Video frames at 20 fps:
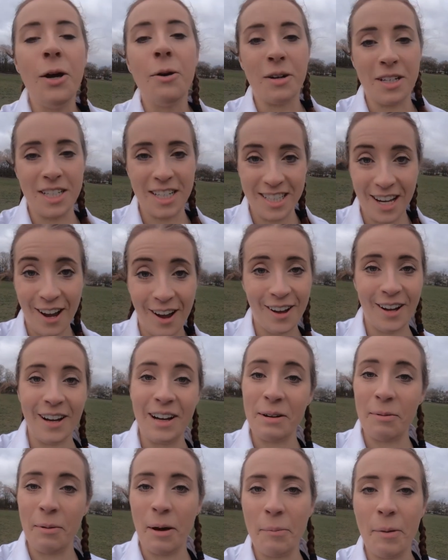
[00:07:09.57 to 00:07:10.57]
which is
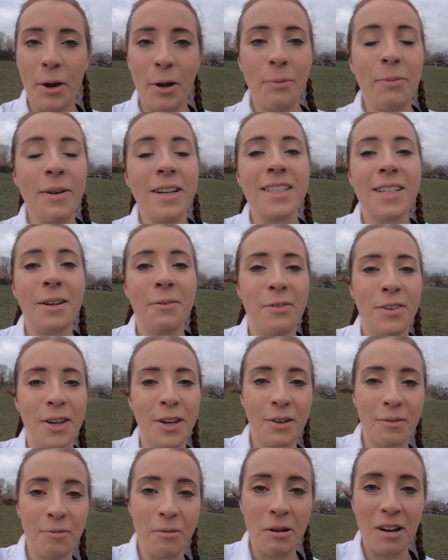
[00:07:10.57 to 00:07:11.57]
hard, but I'm hoping some of
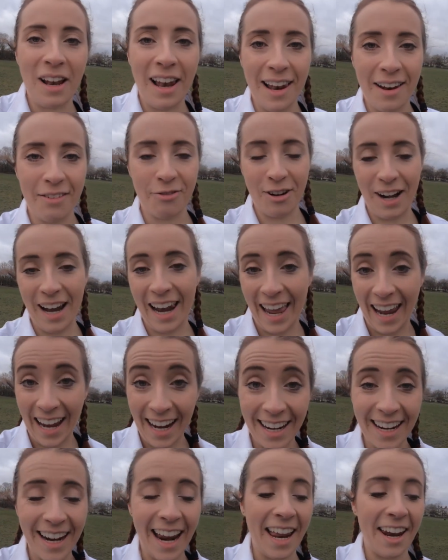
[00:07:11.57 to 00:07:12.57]
you can relate